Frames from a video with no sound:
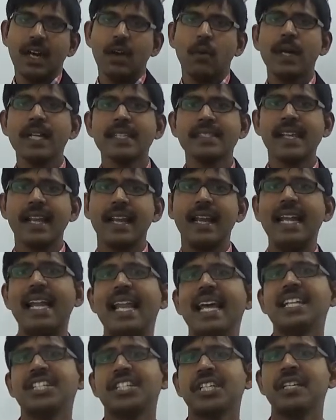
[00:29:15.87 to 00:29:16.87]
What is the
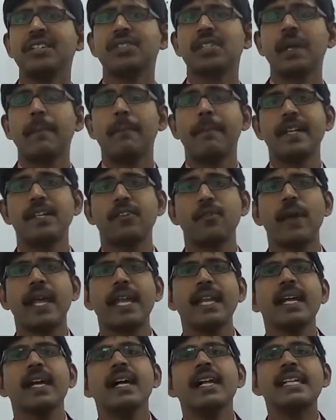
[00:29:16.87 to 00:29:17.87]
relationship
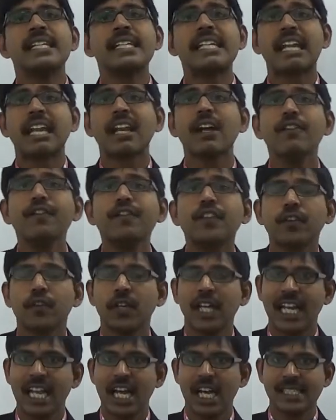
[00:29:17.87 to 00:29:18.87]
between drift
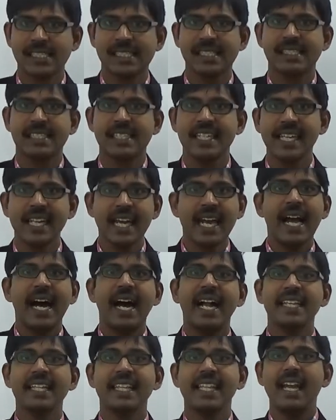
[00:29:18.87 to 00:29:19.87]
velocity
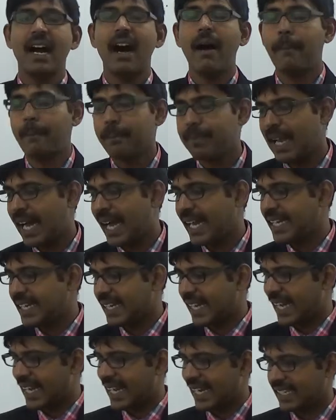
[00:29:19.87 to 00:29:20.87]
and the
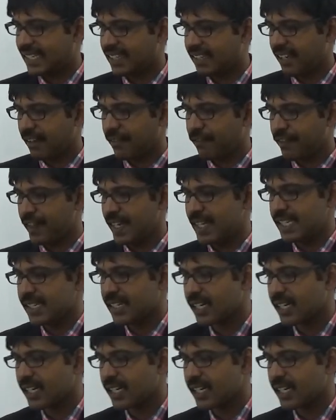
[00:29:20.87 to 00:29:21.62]
applied electric field?